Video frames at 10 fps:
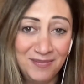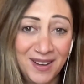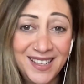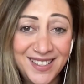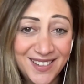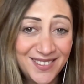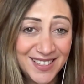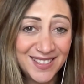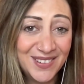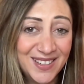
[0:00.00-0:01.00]
my child
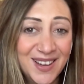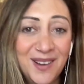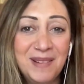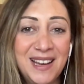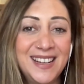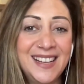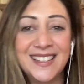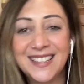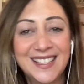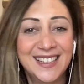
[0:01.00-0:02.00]
doesn't want to know about
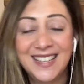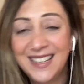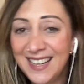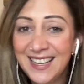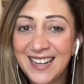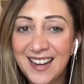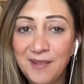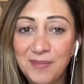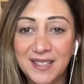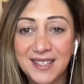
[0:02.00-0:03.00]
it. It ain't going to
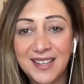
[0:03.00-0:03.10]
happen.